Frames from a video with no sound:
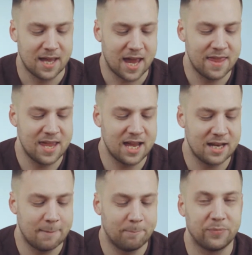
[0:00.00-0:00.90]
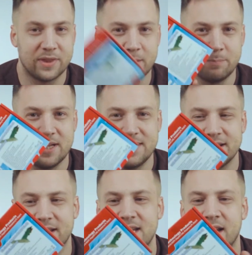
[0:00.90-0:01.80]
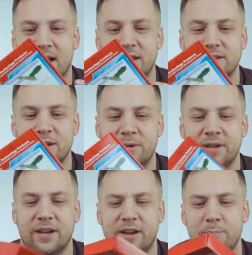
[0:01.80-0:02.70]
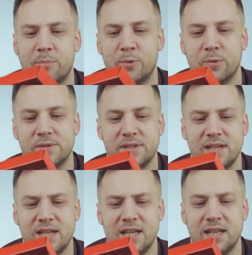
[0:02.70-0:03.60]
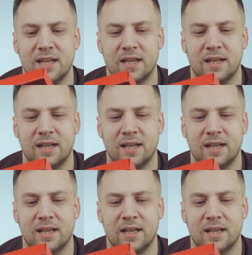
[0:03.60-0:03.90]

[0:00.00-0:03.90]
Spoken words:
and then the PCIe card to go on it. I bought the